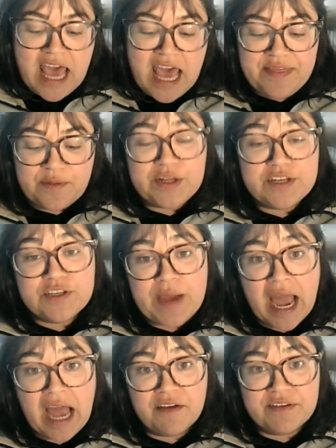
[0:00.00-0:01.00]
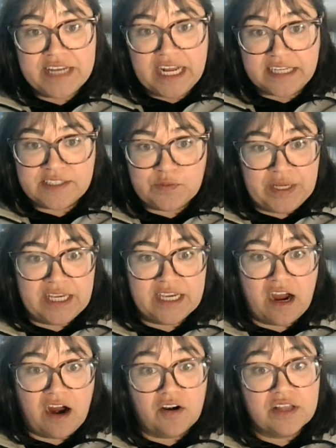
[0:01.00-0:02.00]
And then we do have next week
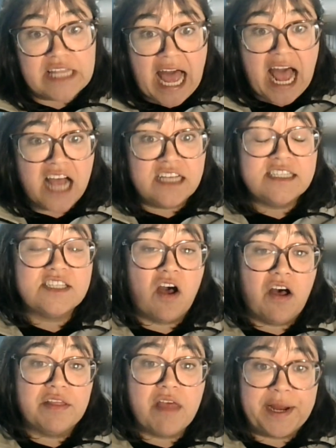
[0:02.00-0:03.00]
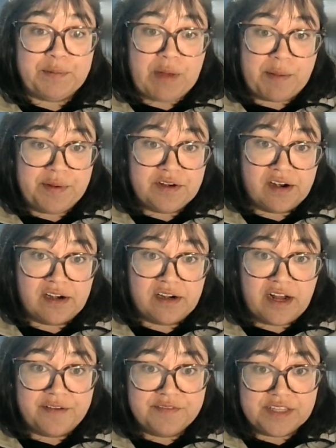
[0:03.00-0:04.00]
our last online
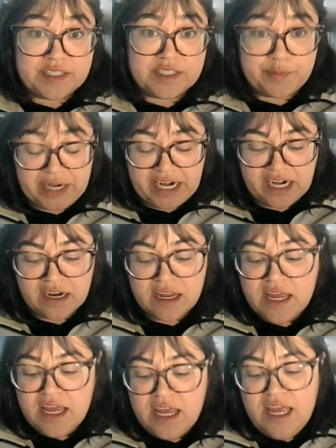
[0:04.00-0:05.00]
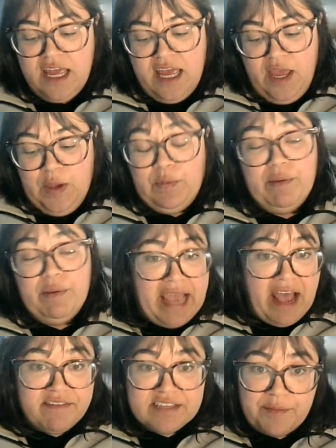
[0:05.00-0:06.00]
webinar of the spring. We may
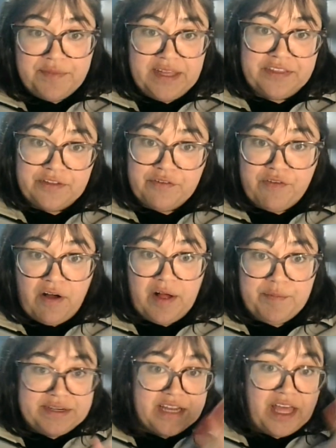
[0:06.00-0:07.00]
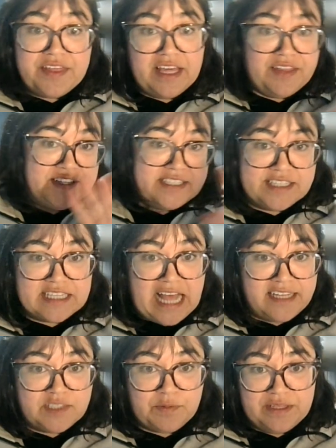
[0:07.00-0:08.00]
have something in the fall, but this is the
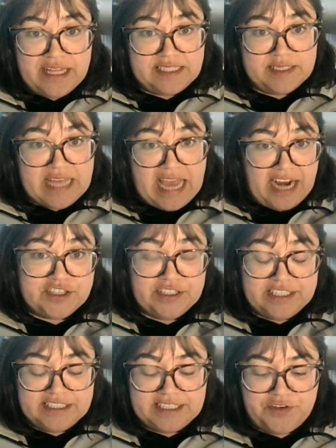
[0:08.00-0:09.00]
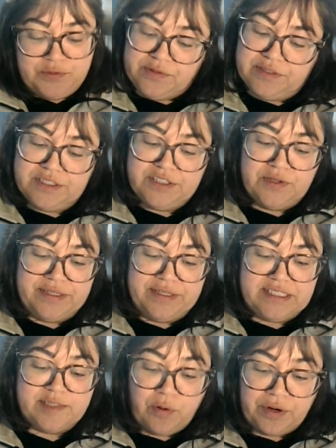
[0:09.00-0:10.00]
last one that's actually scheduled. So
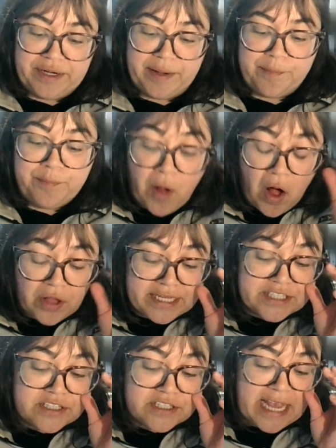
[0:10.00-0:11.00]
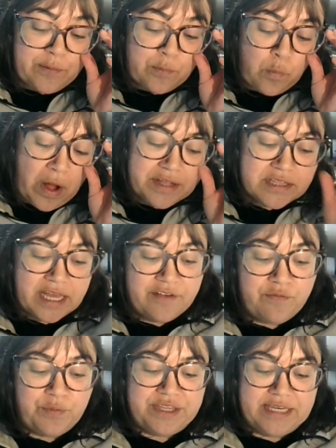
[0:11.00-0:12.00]
it's supporting pollinators and
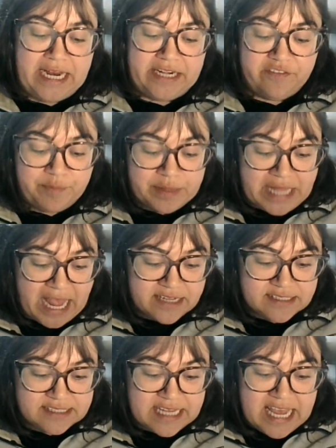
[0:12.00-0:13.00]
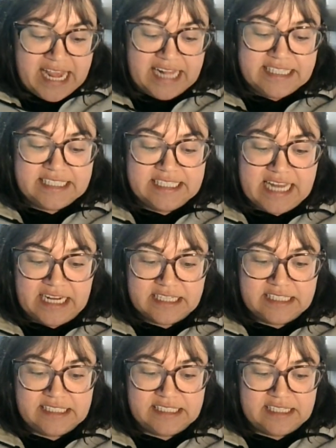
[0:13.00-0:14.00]
wildlife with native plants. It's
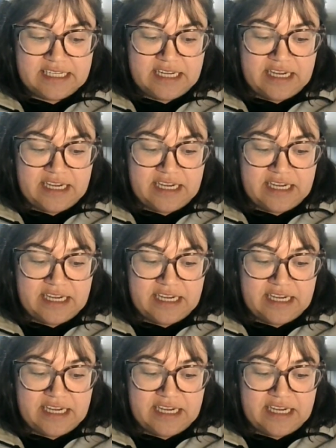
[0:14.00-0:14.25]
next